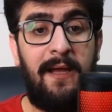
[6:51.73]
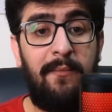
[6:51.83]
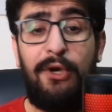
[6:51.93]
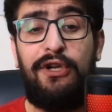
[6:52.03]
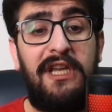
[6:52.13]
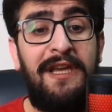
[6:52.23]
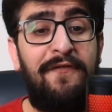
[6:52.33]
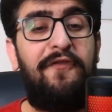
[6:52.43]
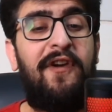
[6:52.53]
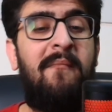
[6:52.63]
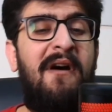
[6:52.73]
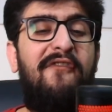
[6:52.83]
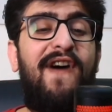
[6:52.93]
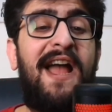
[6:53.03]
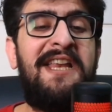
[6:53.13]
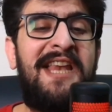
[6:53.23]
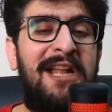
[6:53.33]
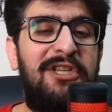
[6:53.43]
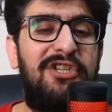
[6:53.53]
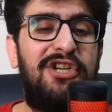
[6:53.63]
Because even from a
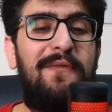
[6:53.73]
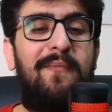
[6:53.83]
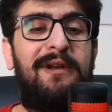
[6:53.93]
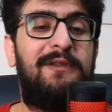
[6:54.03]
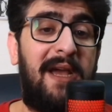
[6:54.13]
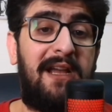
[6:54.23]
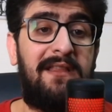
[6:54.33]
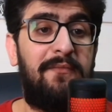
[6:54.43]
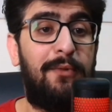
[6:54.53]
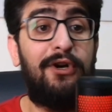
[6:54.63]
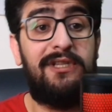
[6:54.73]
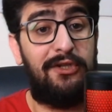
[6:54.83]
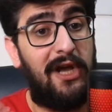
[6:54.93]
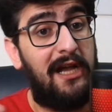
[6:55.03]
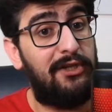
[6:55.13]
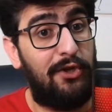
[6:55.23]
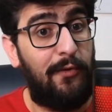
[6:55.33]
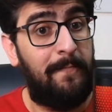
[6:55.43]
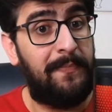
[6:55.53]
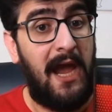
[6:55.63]
financial perspective, because as you guys know,